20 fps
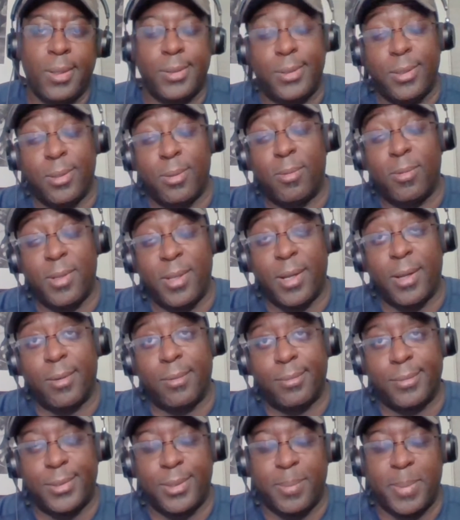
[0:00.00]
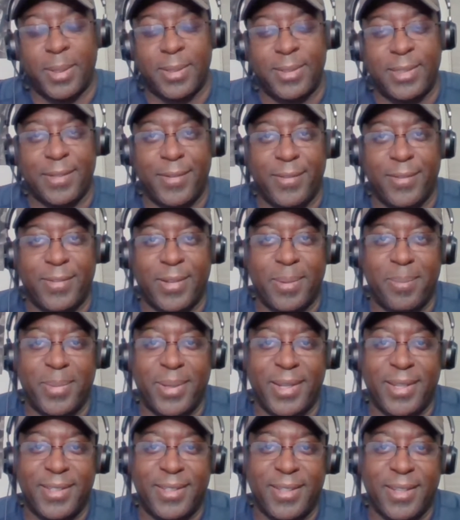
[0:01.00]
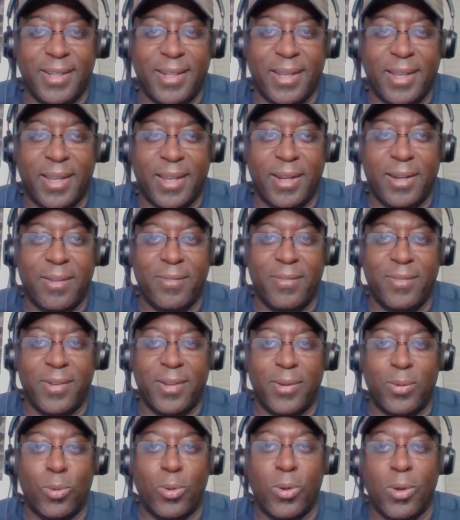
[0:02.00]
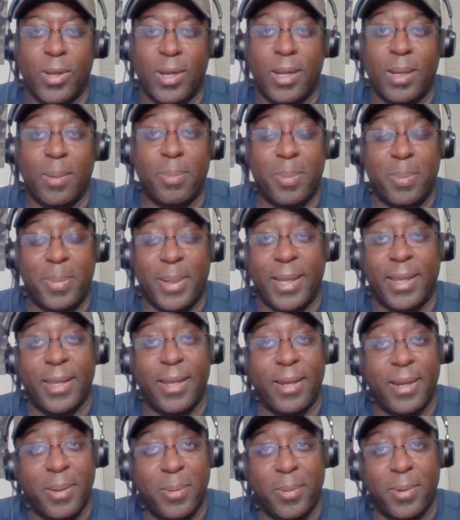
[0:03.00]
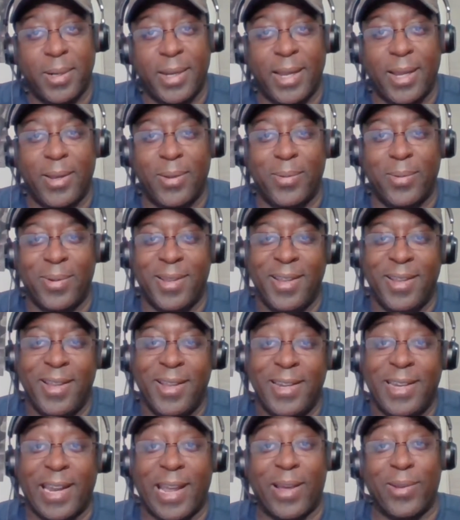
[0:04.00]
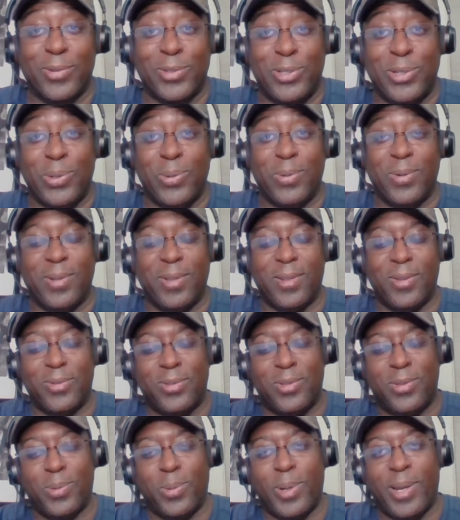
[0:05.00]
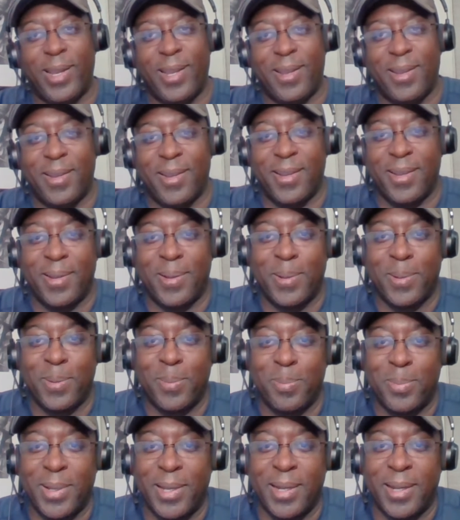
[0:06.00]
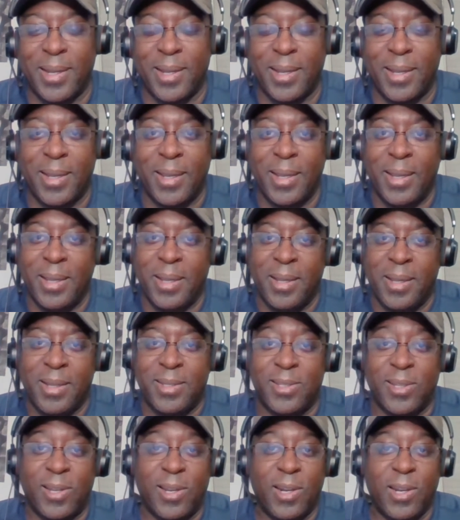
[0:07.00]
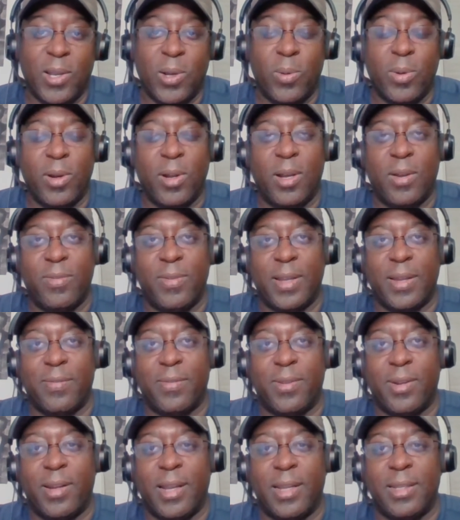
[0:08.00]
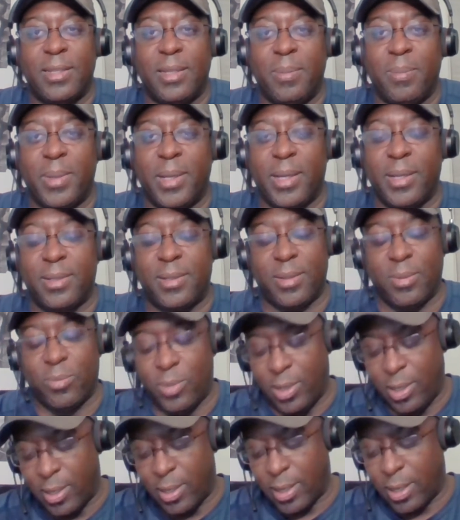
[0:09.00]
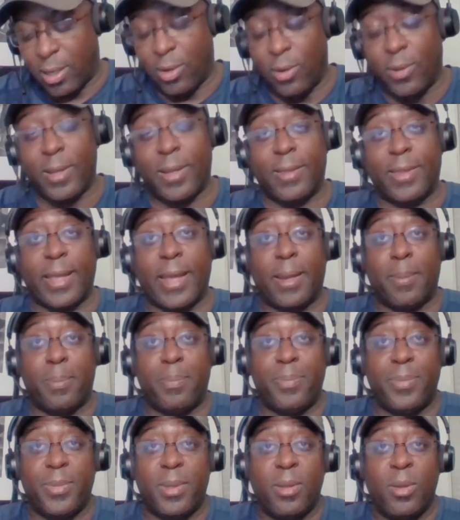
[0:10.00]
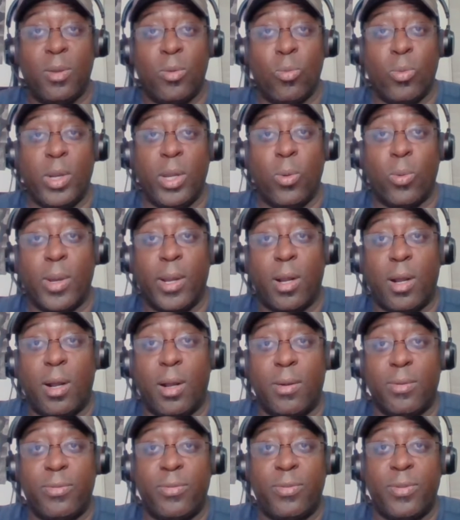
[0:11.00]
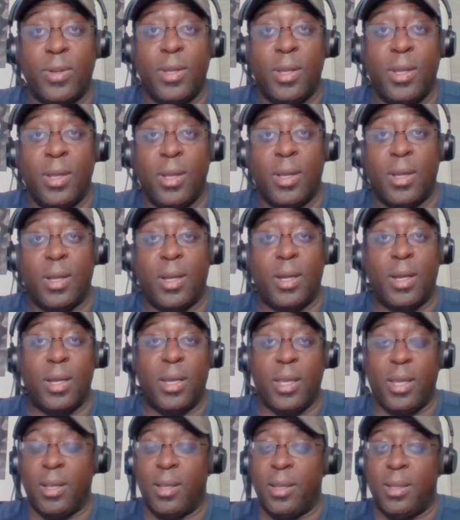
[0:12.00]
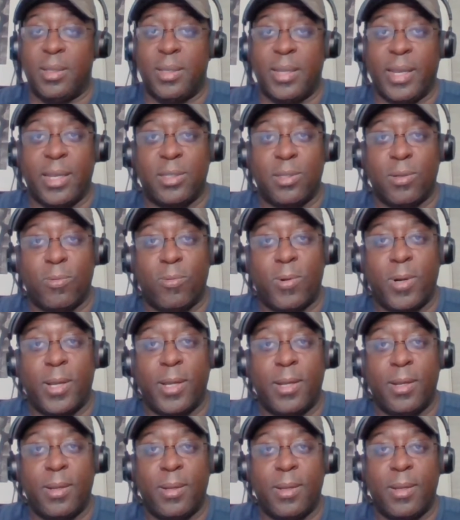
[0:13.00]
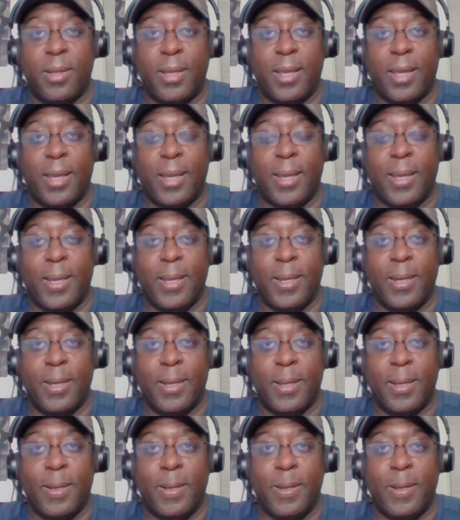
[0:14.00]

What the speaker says: Until, until about 75 minutes, then they kind of woken up. By then they were down two of those three. But Son going off after 19 minutes, and when you kind of look at that, when he went off, he takes a run and